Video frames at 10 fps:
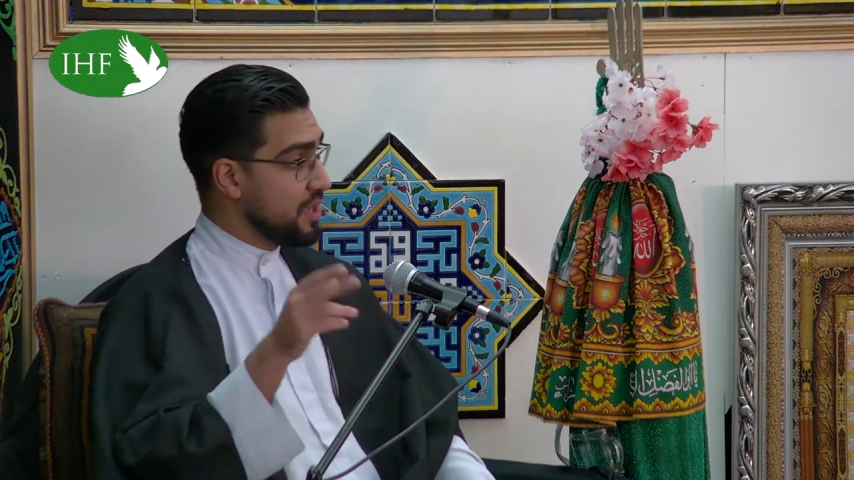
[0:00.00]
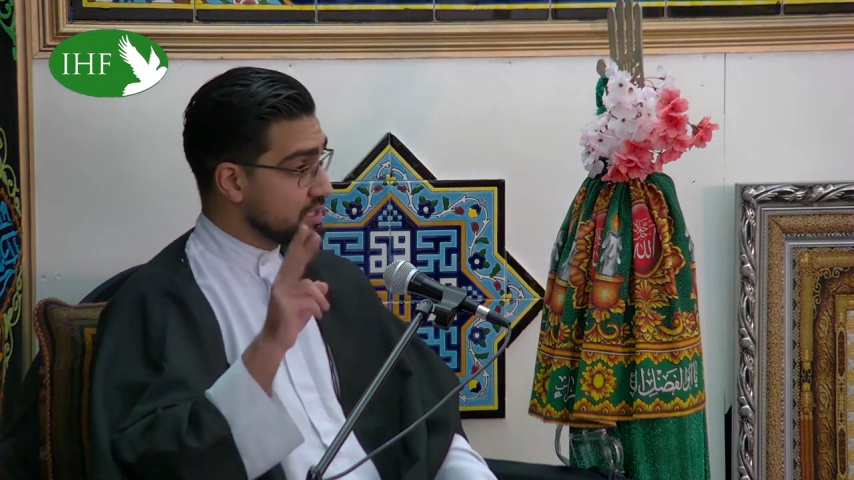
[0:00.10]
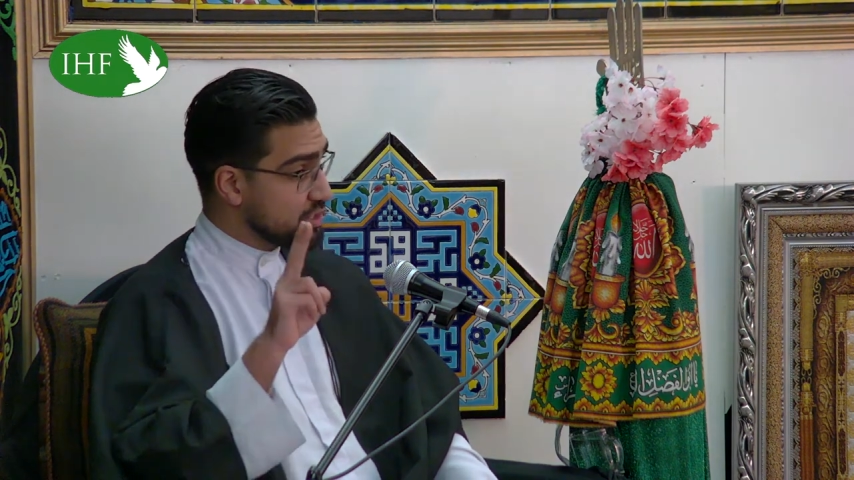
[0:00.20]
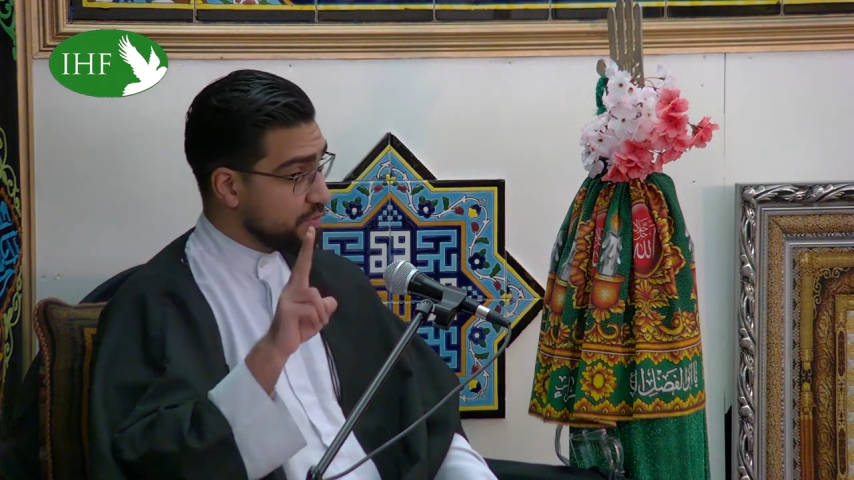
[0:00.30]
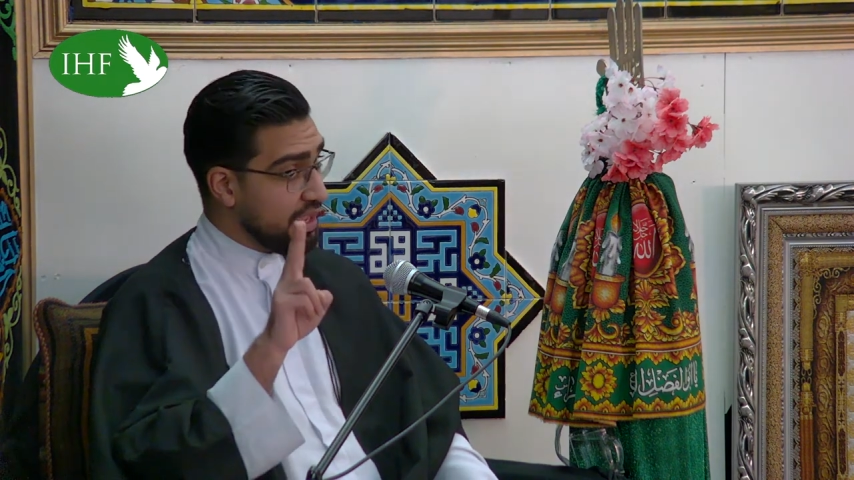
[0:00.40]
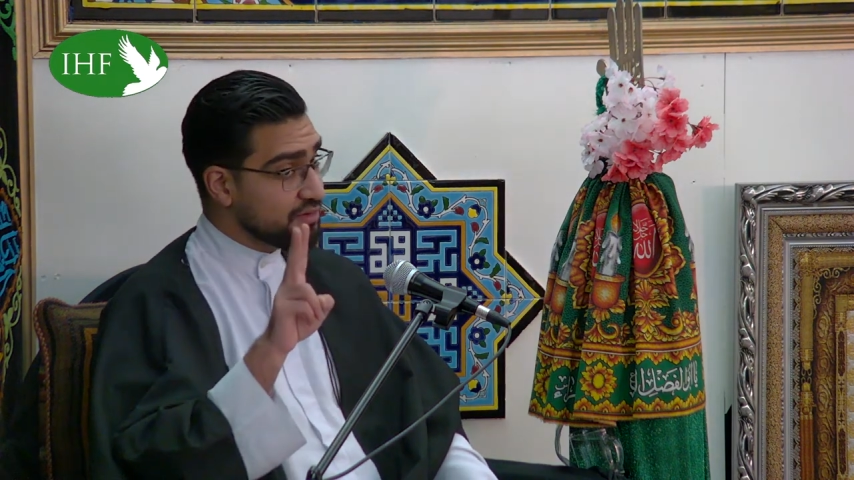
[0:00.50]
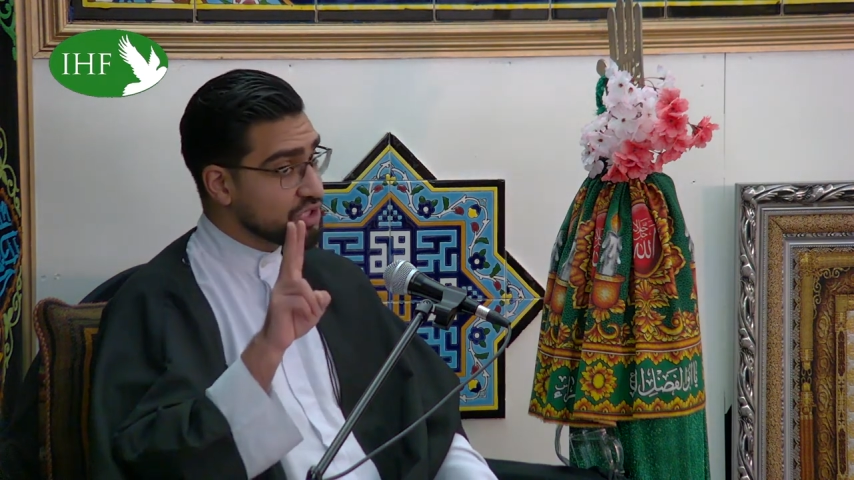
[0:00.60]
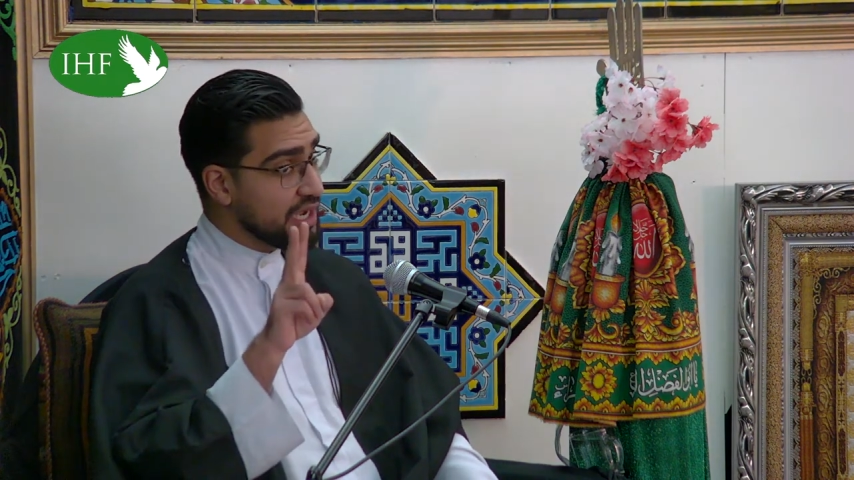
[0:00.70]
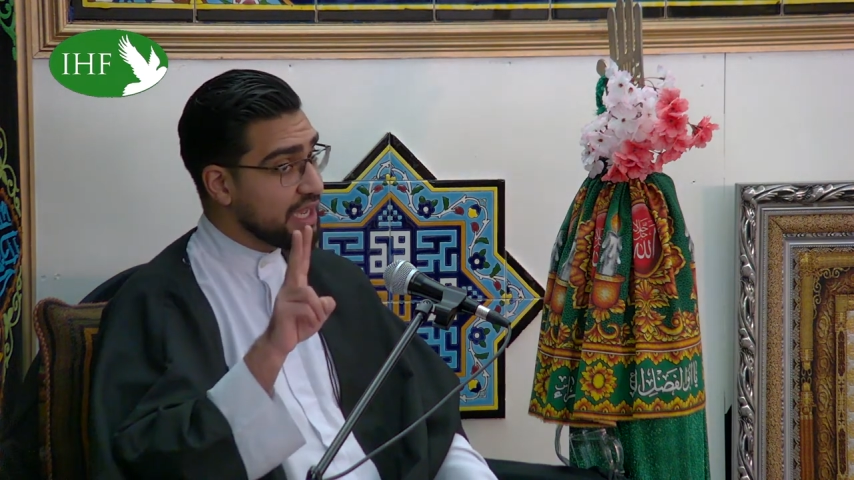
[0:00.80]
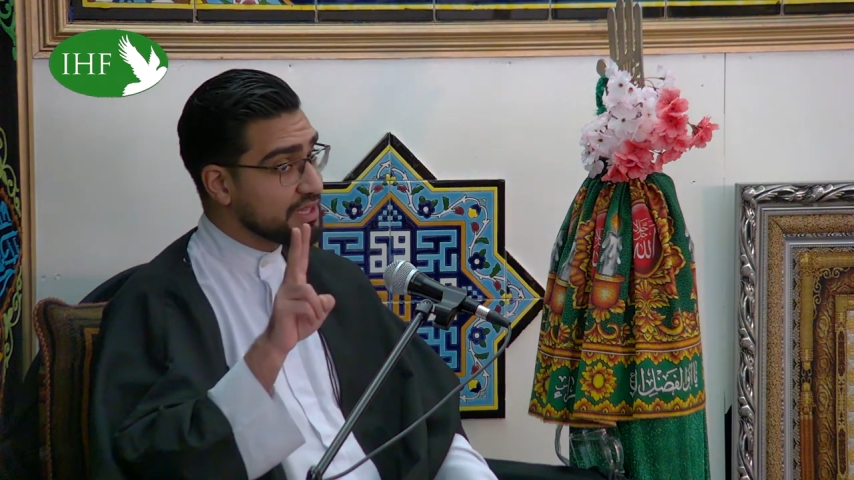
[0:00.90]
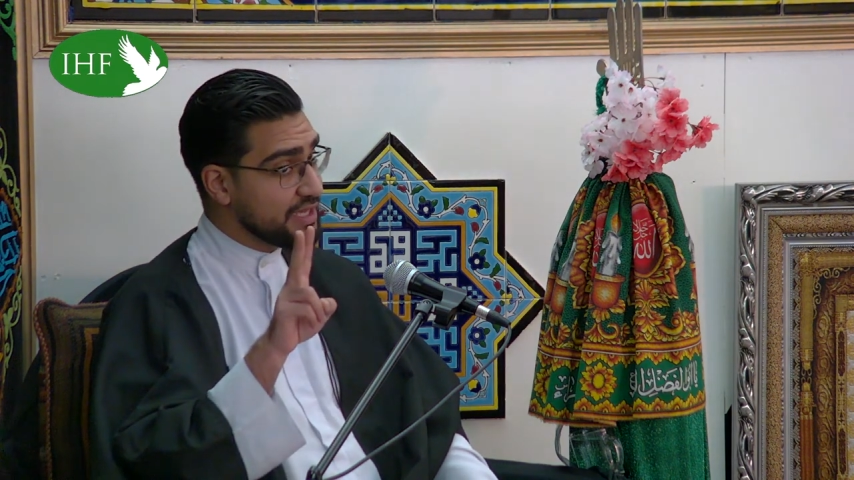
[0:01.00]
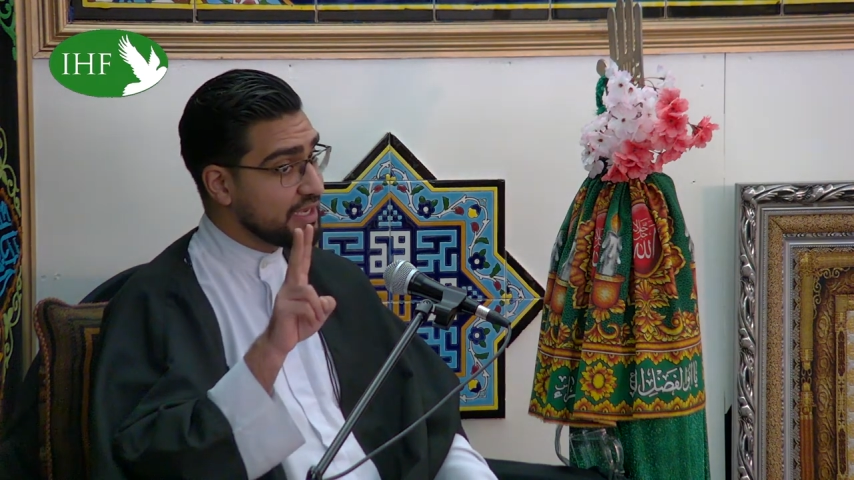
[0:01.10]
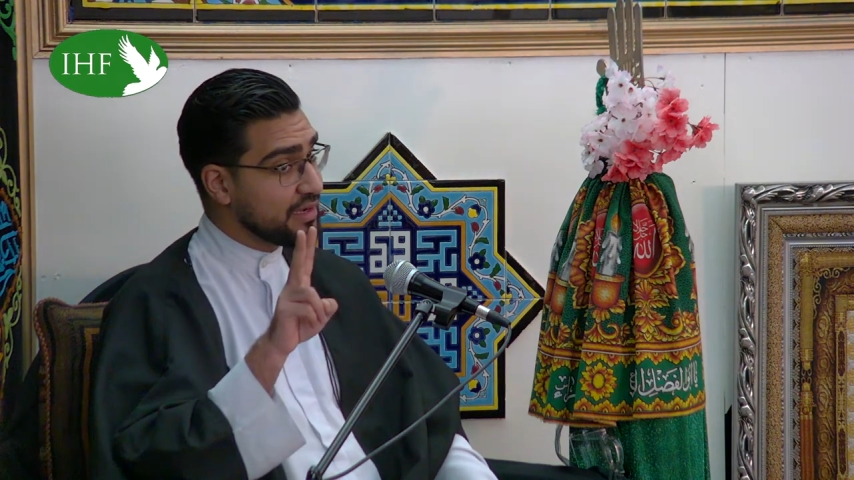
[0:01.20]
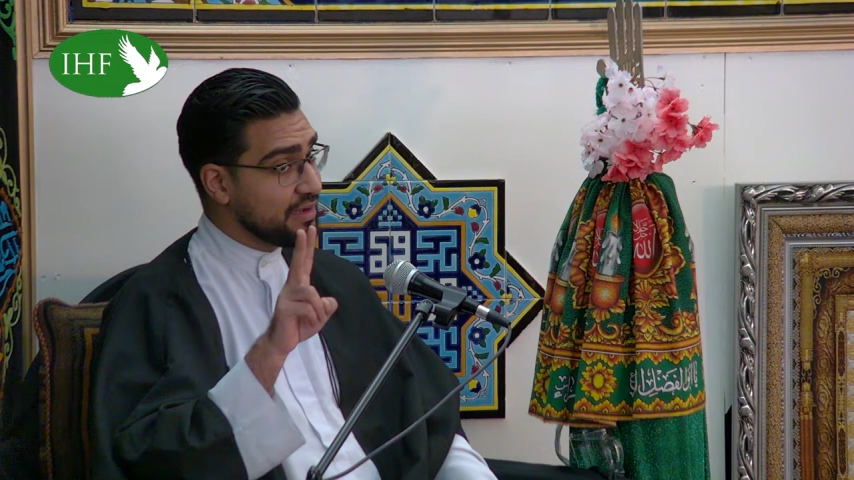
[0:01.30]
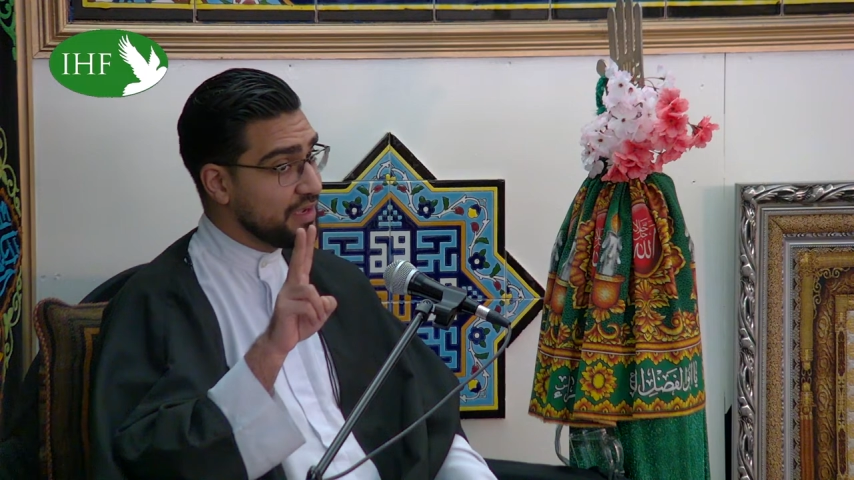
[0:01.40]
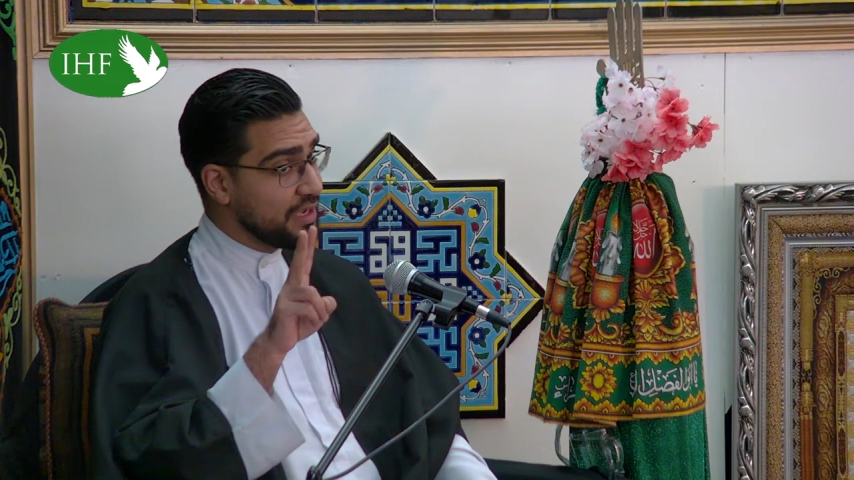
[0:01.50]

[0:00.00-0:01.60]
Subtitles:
So we have shayateen